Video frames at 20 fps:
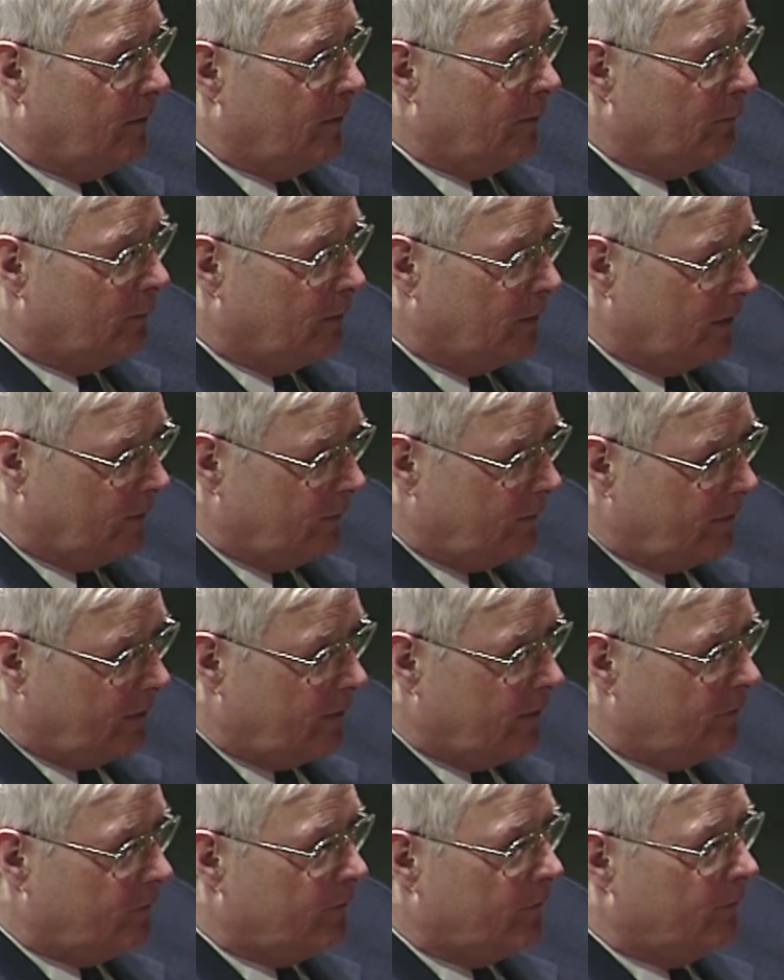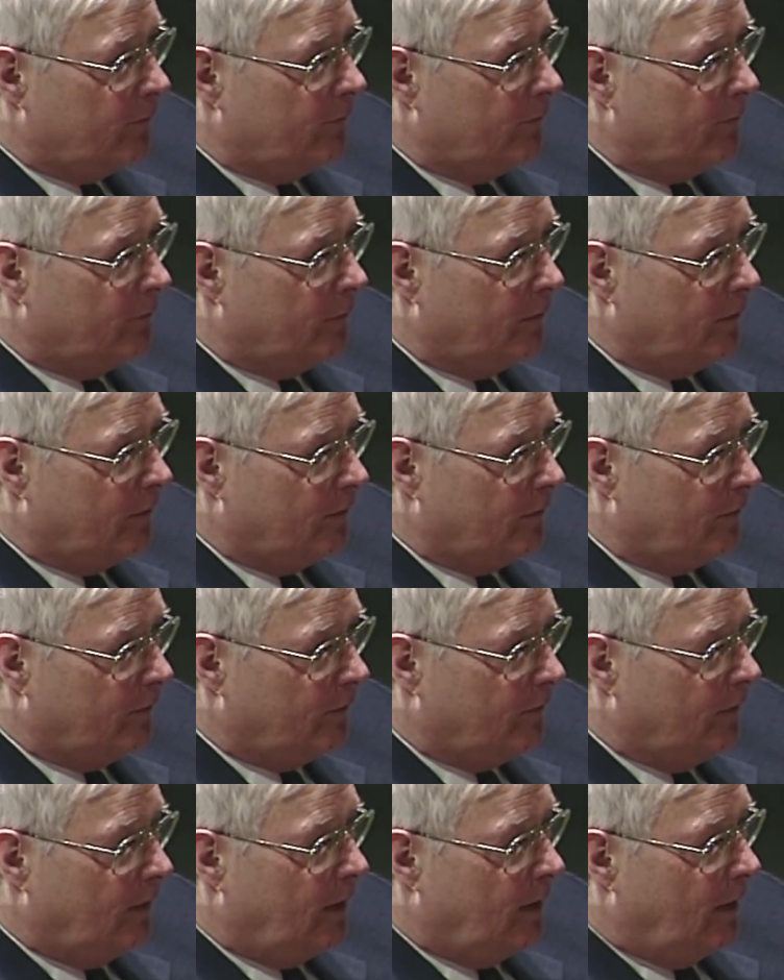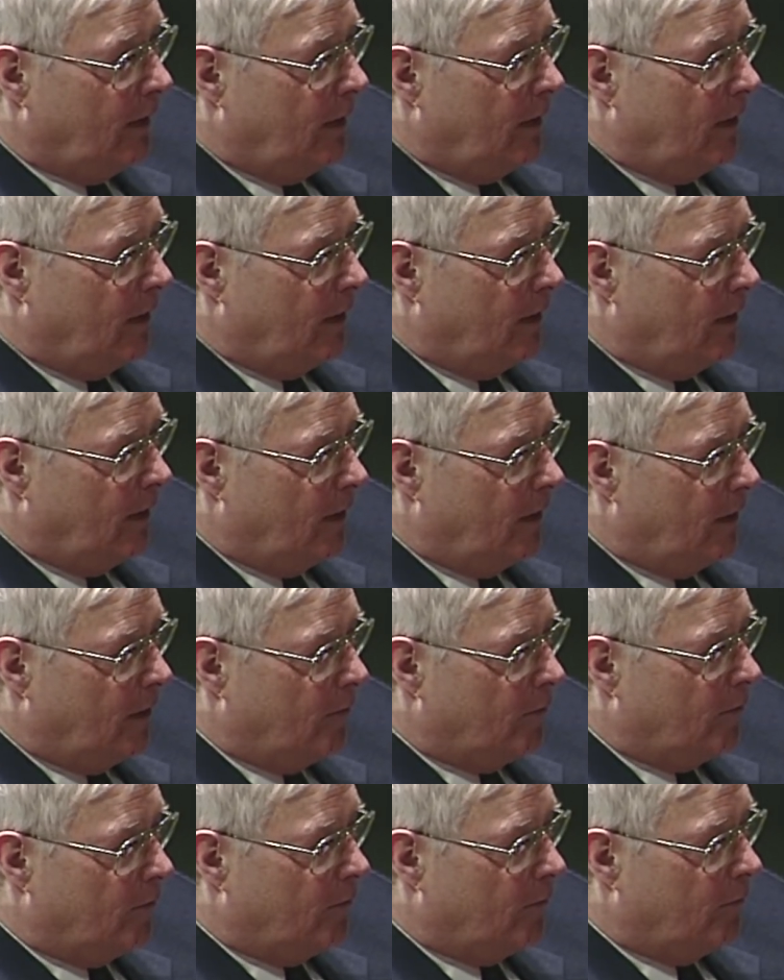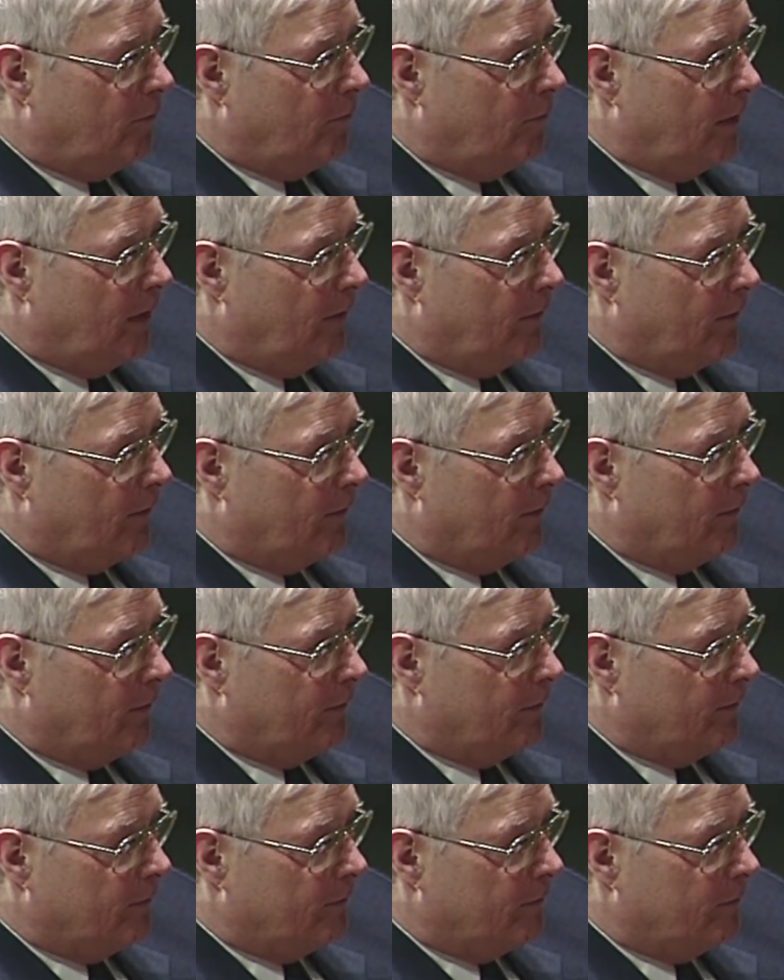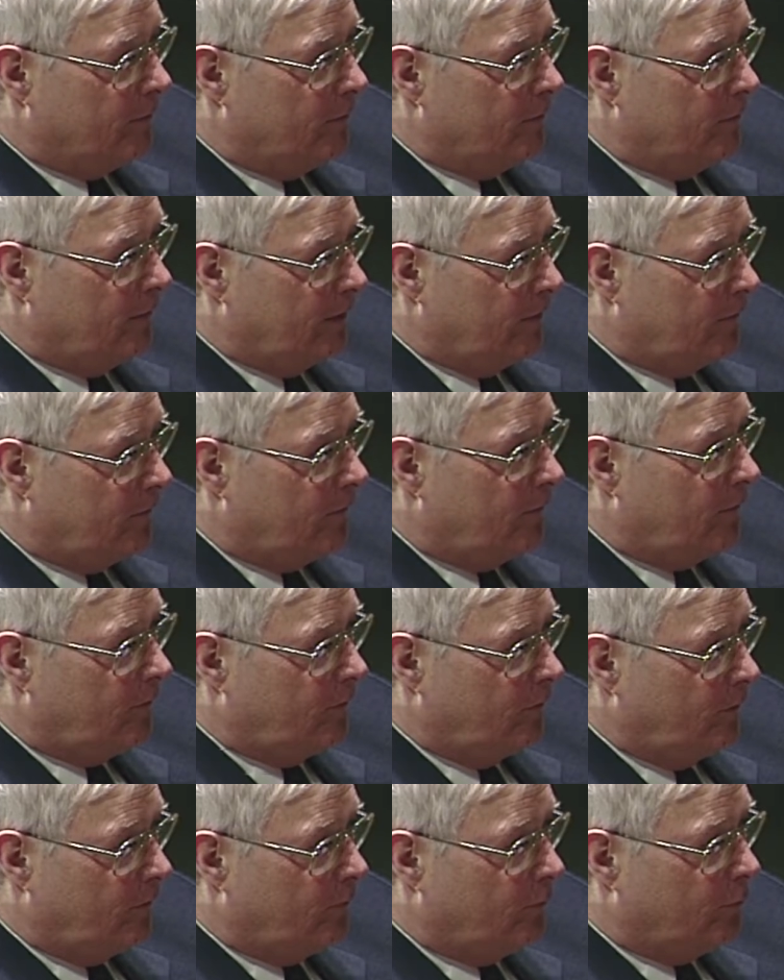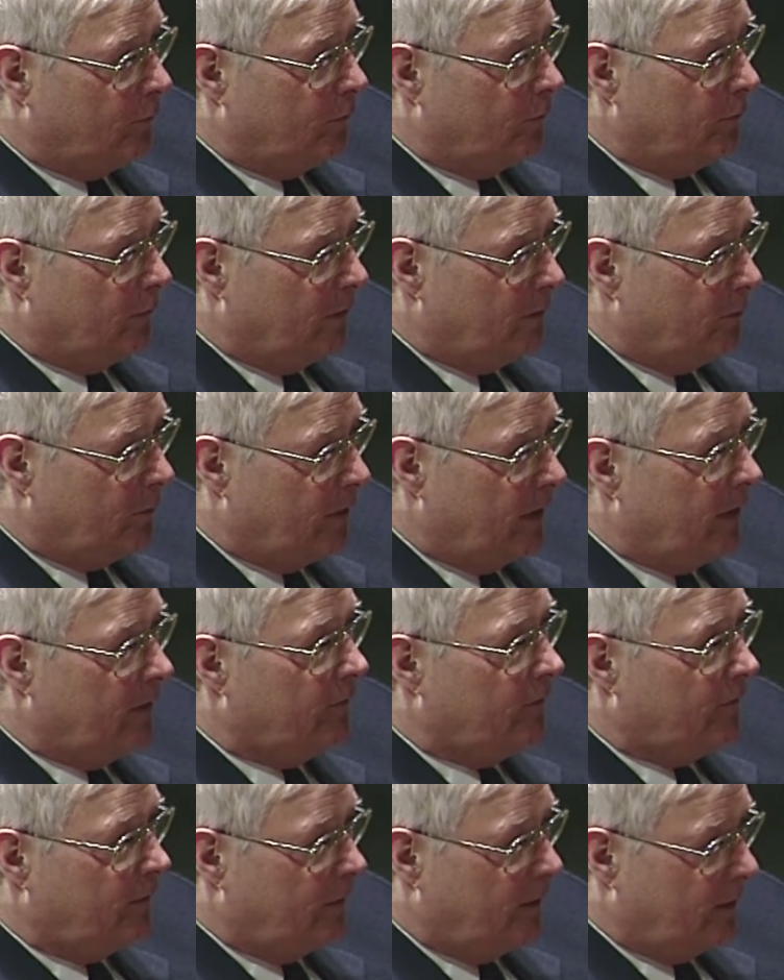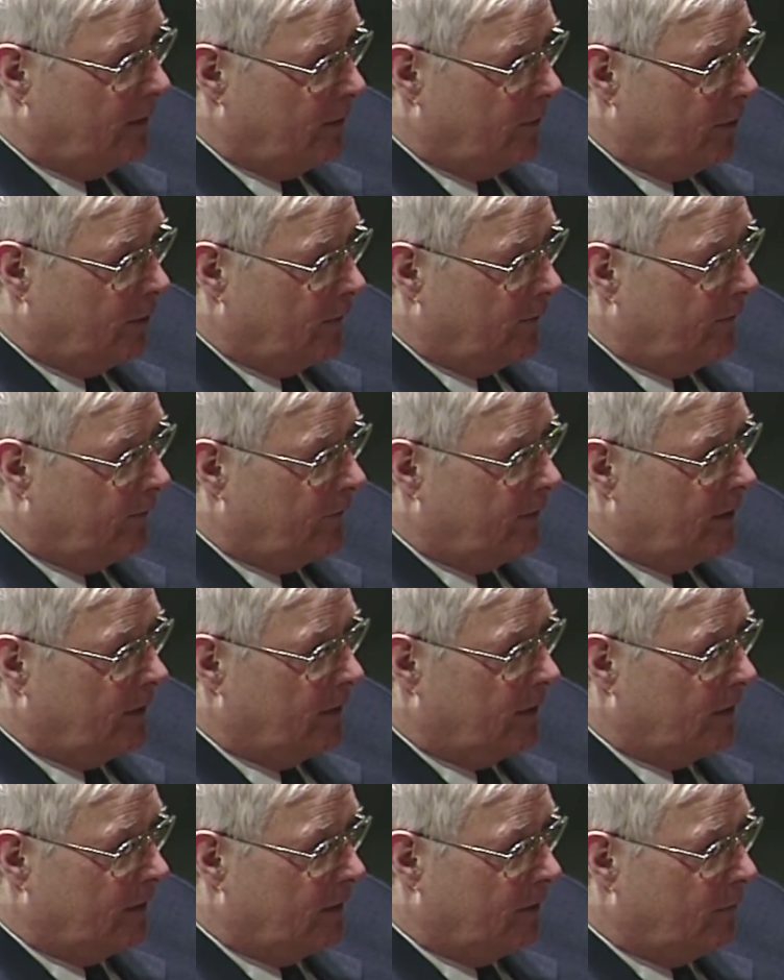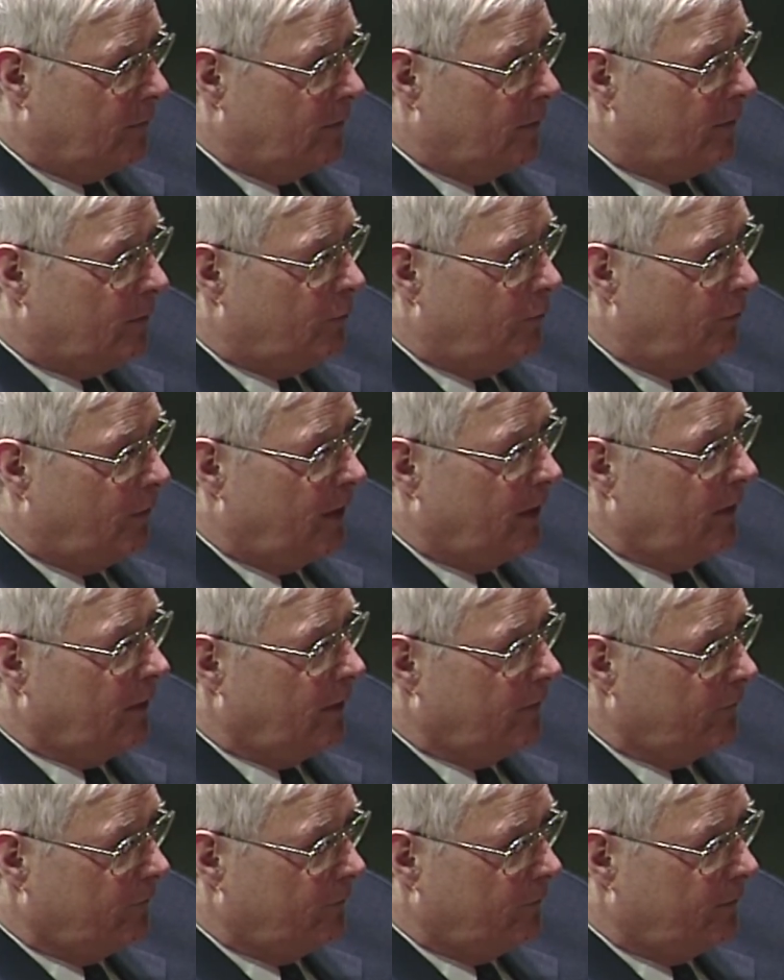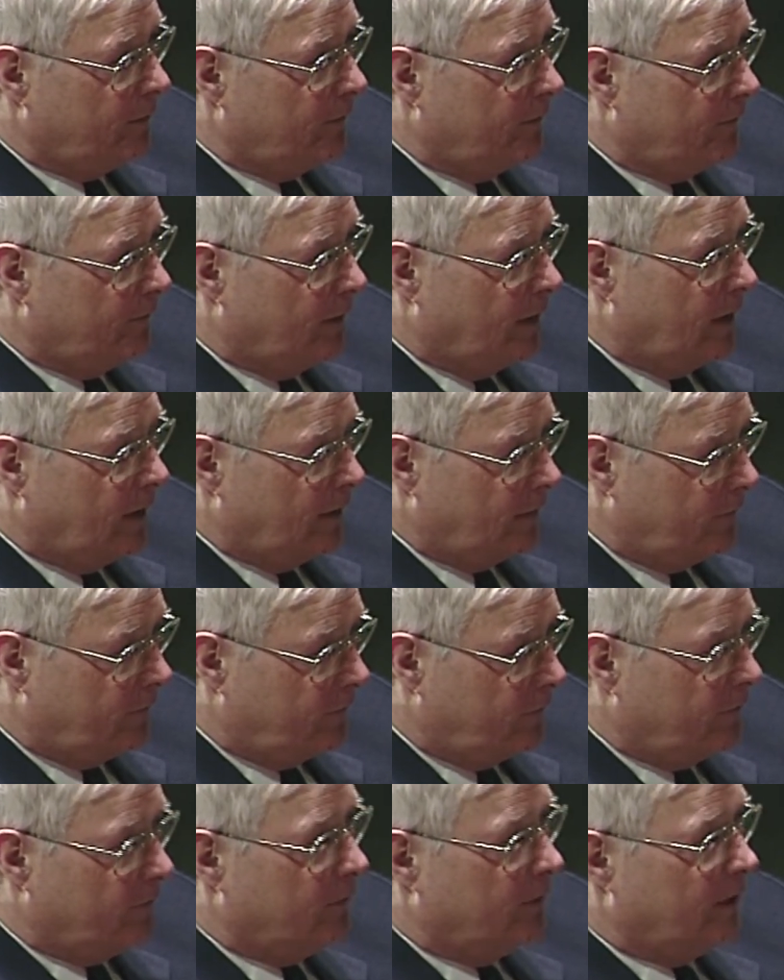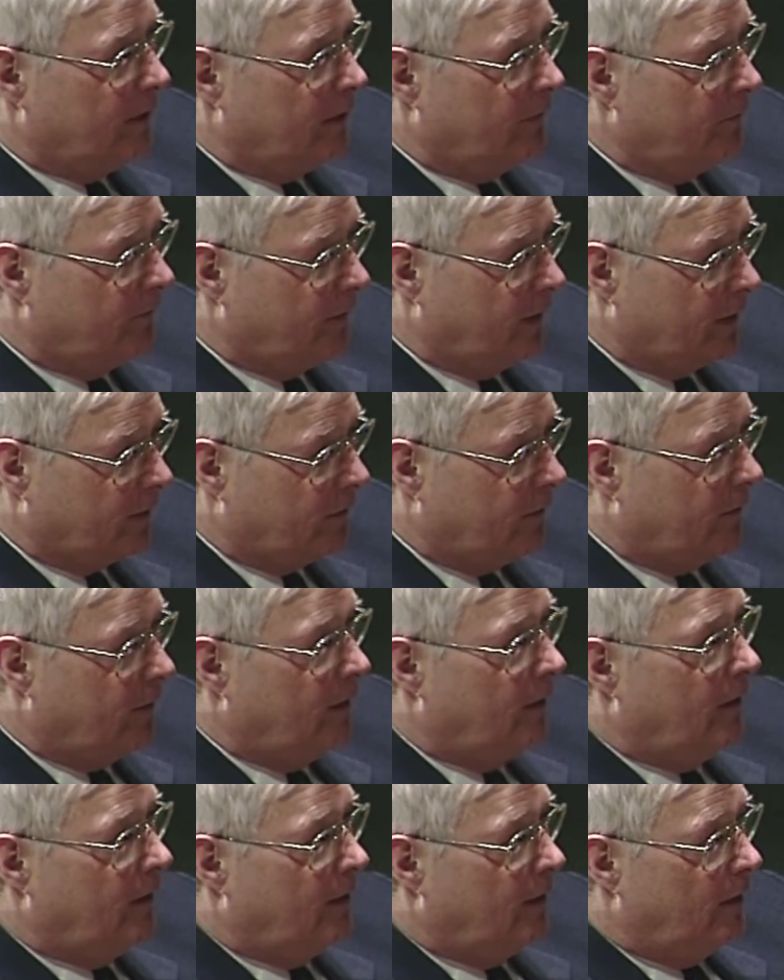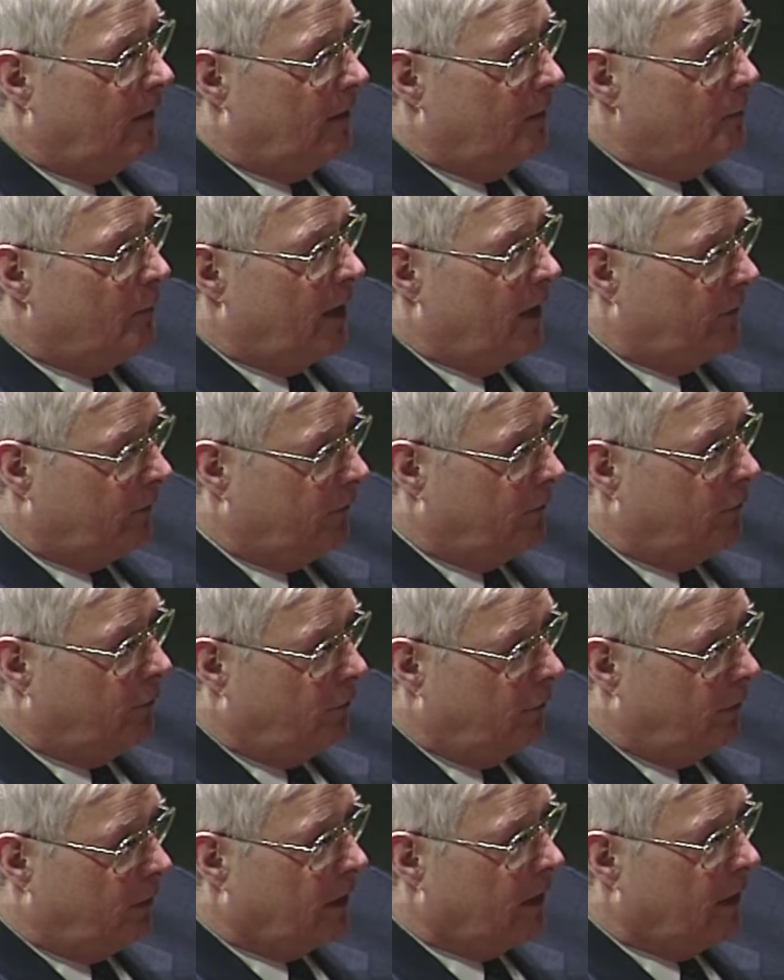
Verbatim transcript: I mean, one of the issues was uh, whether the new institutes would replace the MRC, and at what point had you decided to, in effect, bet the whole